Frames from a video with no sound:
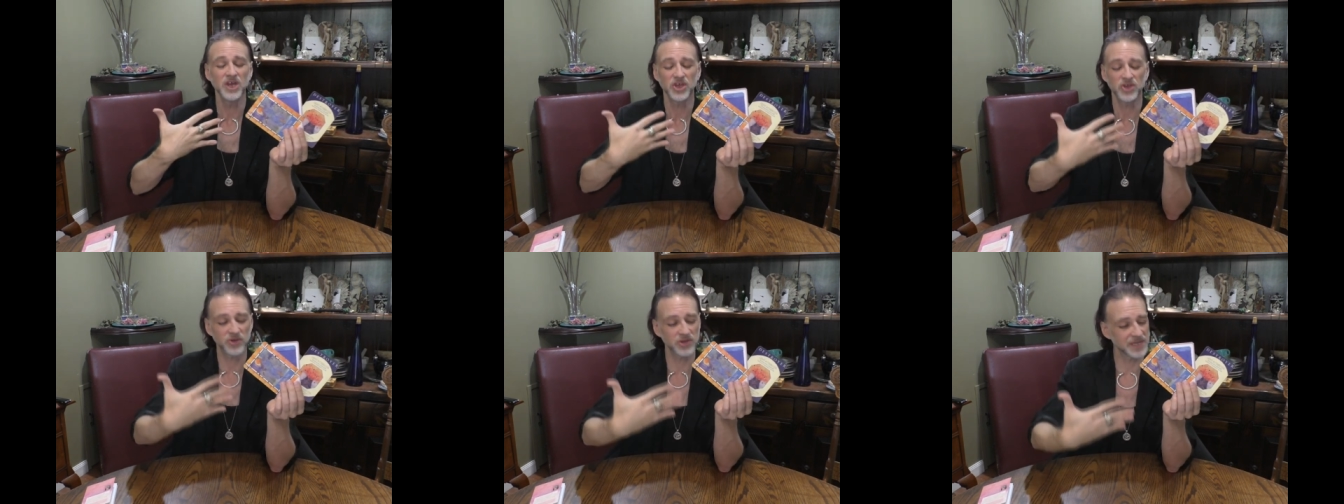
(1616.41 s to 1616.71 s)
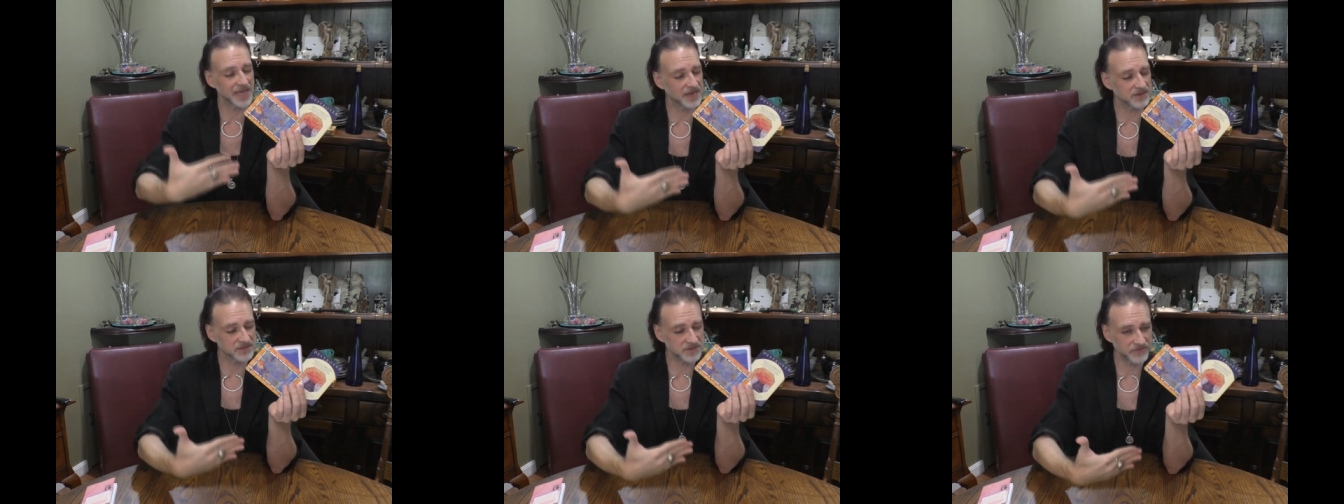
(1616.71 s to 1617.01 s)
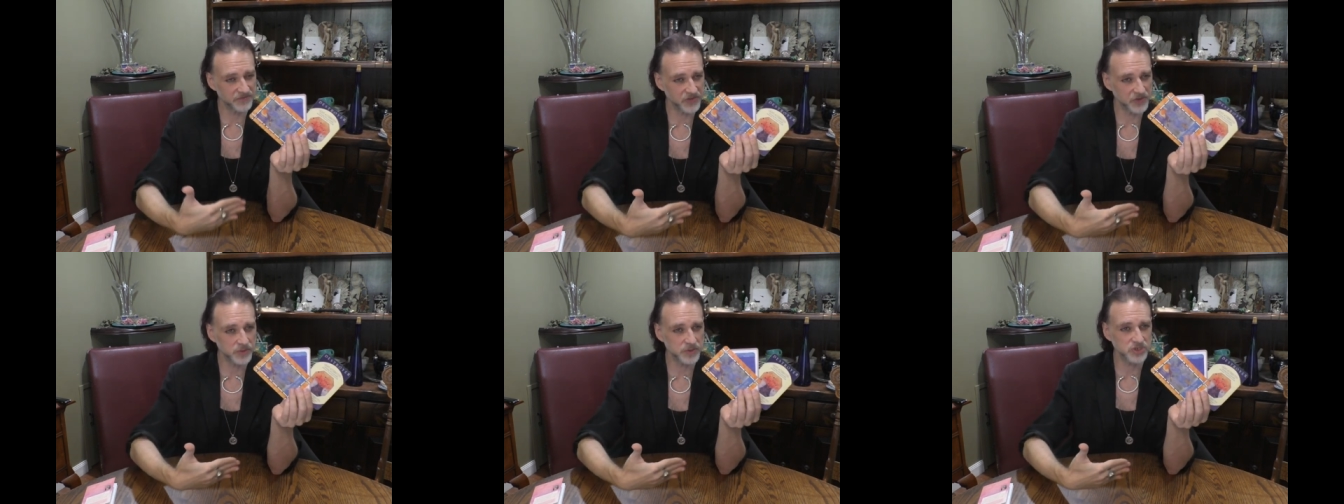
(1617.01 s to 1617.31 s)
You're allowed to
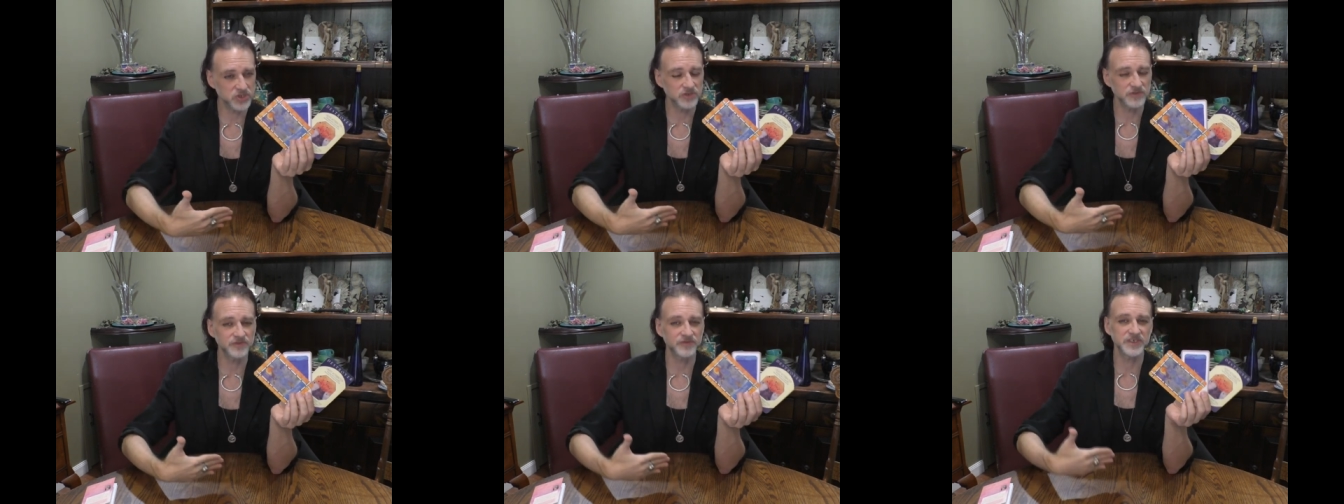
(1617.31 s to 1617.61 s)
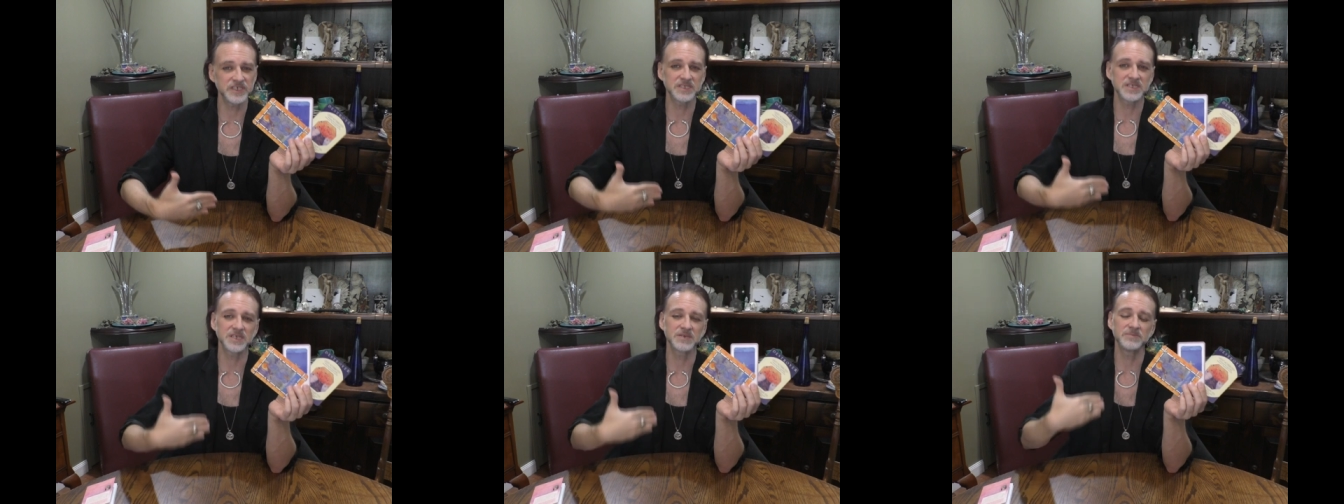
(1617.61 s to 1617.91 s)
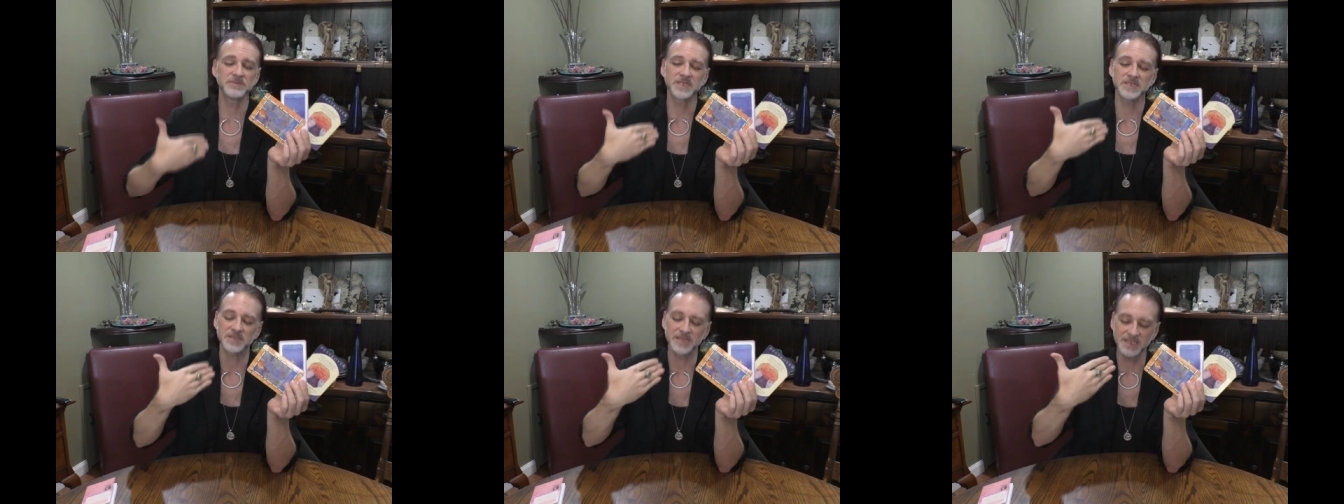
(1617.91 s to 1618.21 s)
feel what you're
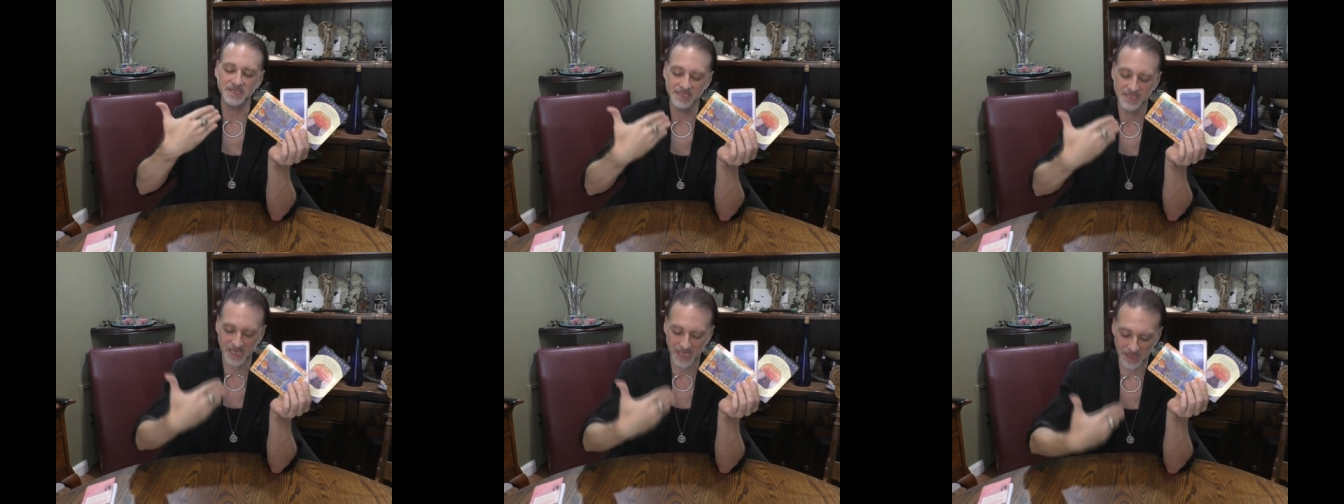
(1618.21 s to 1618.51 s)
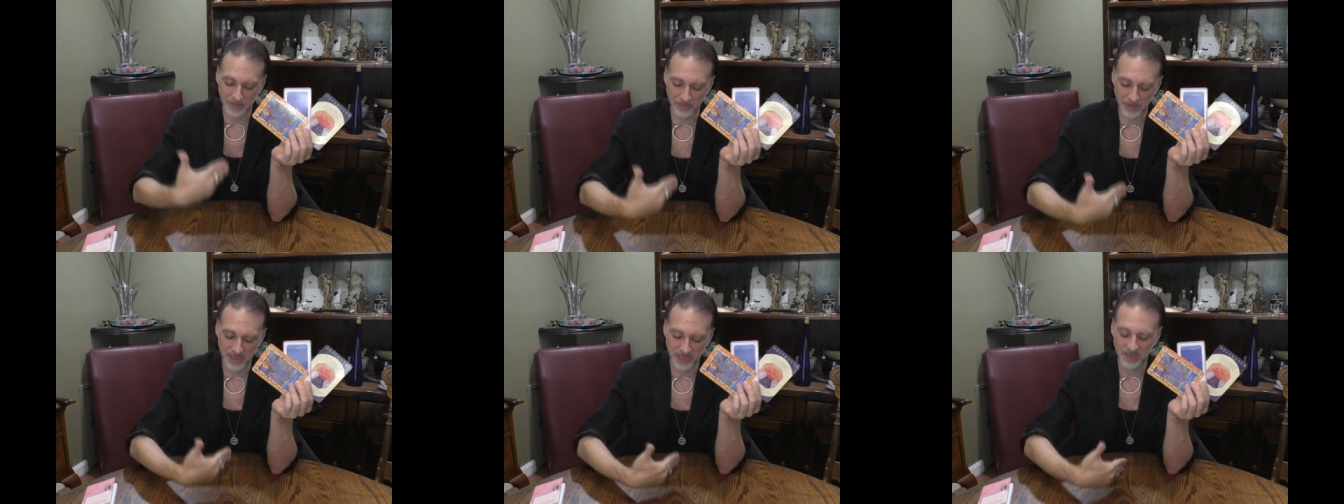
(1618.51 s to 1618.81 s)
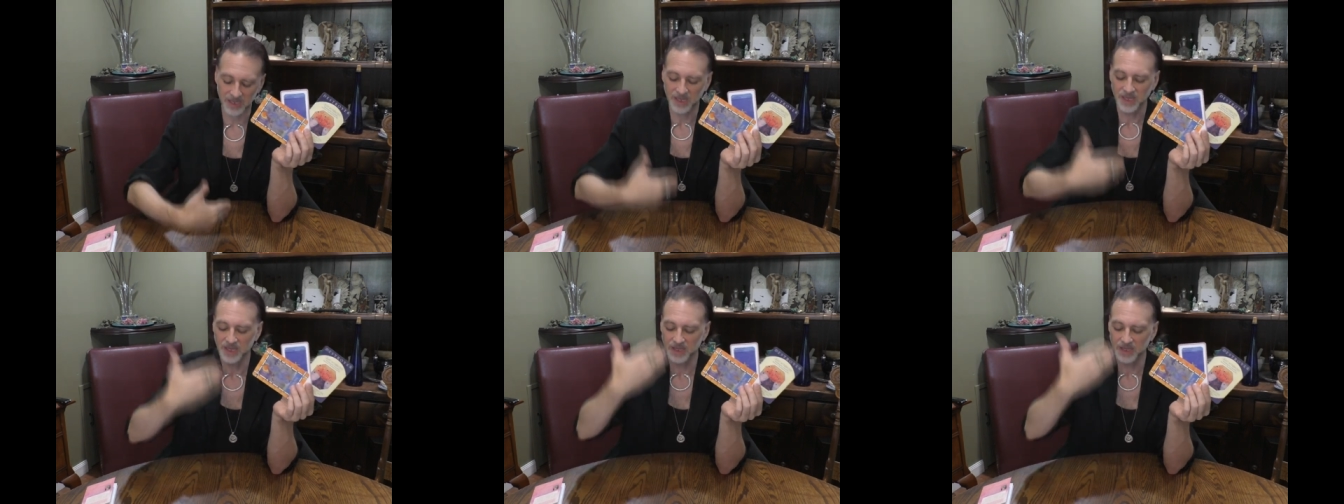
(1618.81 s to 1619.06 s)
feeling, but let's keep it,